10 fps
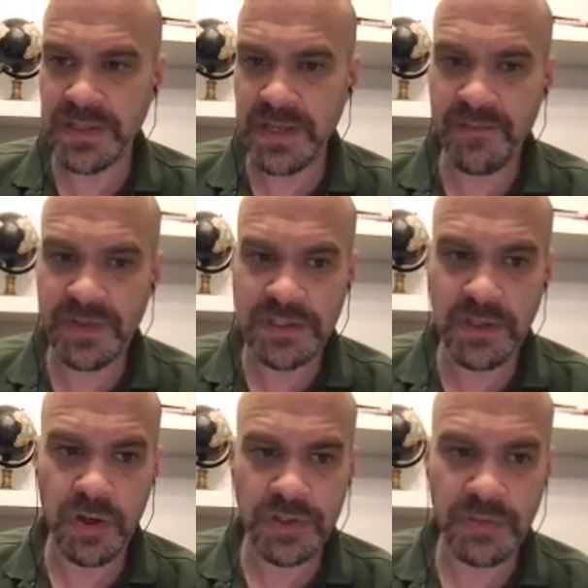that have these
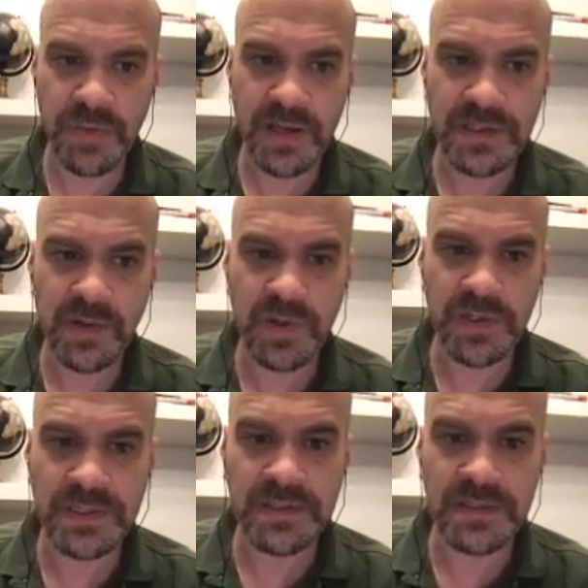long-term
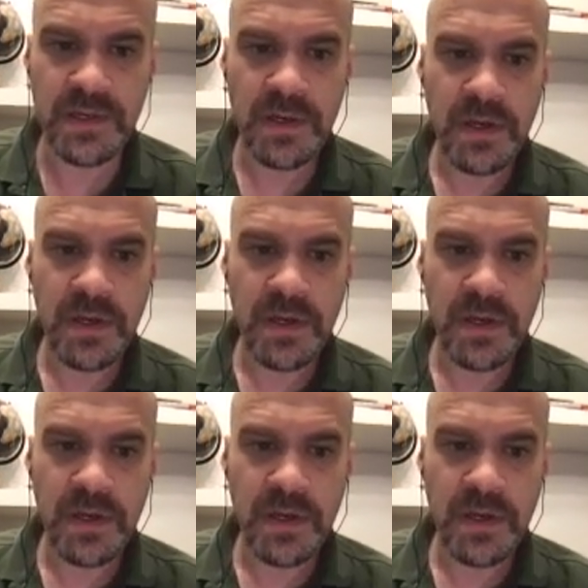consequences.